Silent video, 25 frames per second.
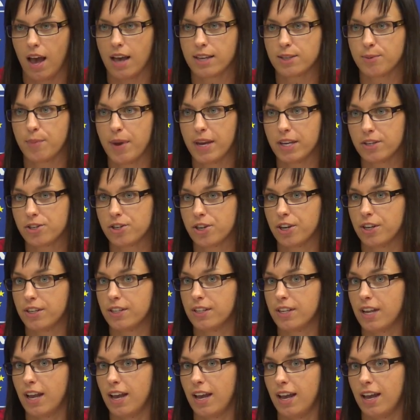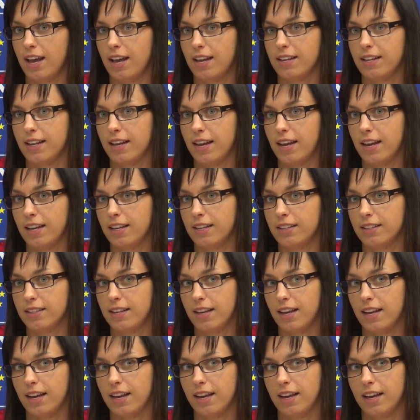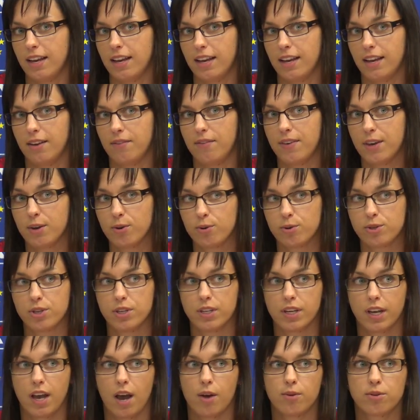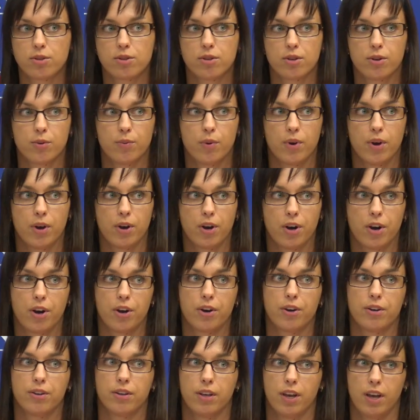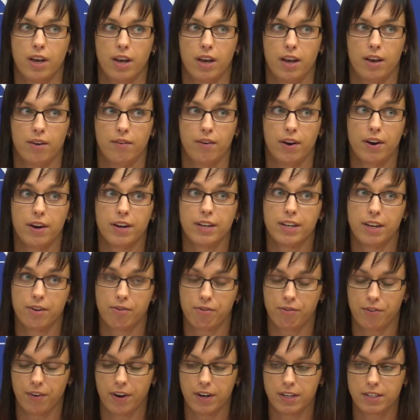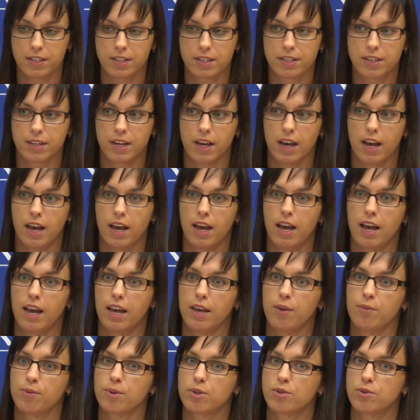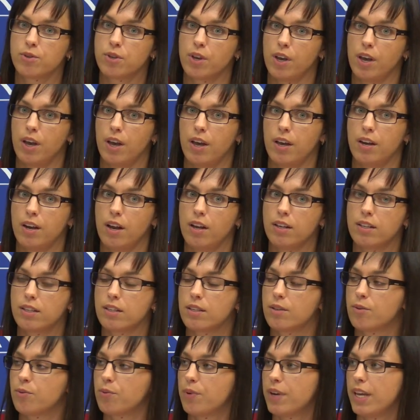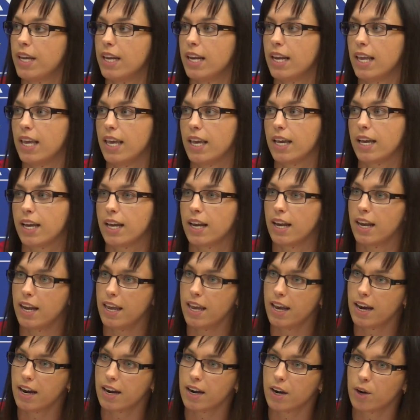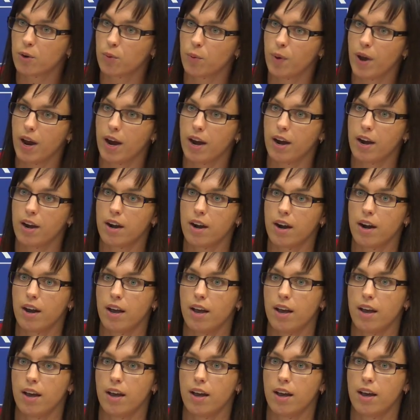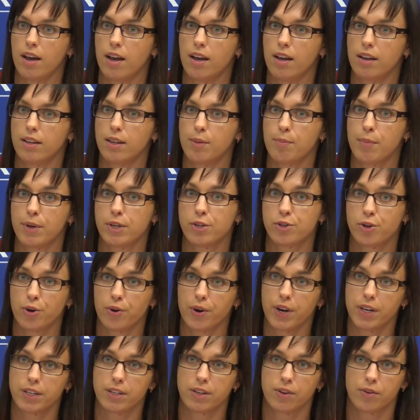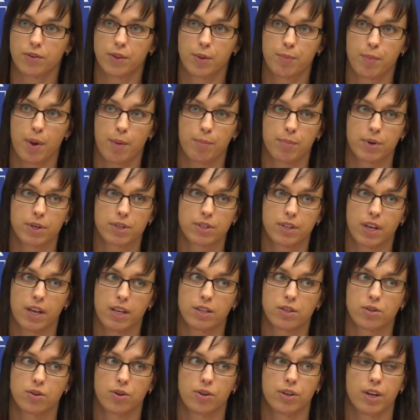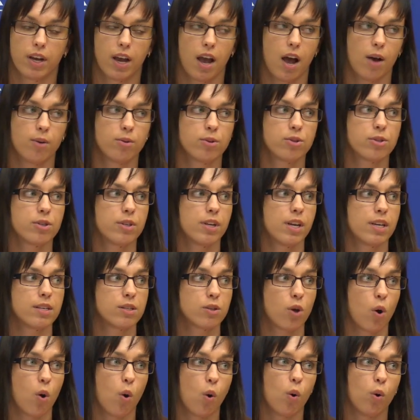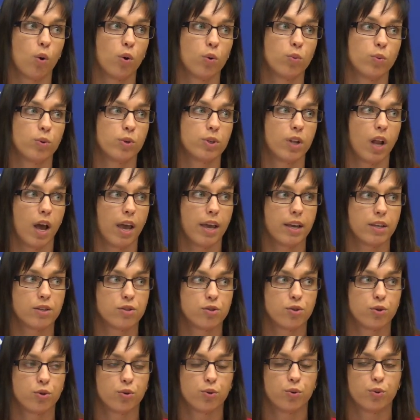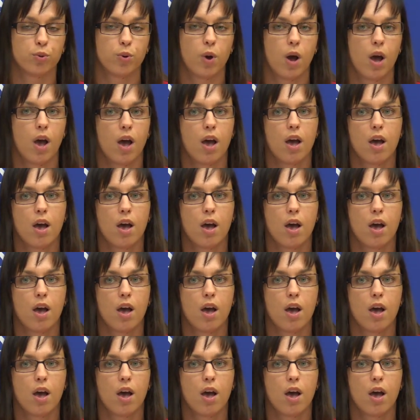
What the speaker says: As mentioned, the views in the Council were very different. It was not really clear where the majority of the member states or the Council as whole would like to